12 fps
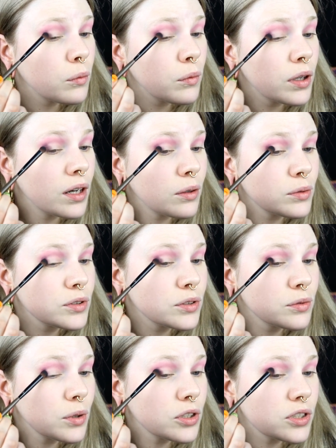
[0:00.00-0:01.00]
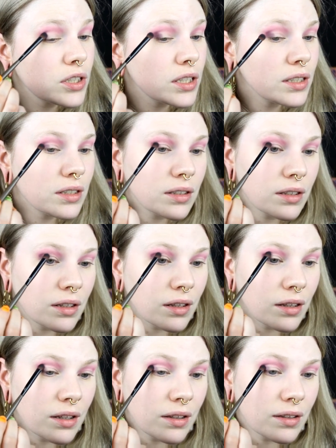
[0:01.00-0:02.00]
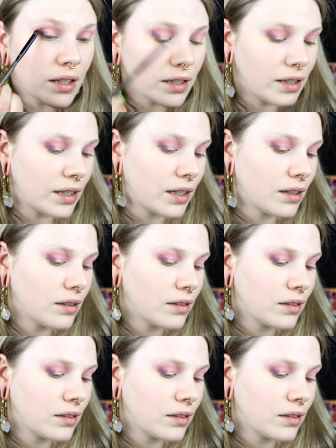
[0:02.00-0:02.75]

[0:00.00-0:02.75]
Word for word: when I was swatching this idea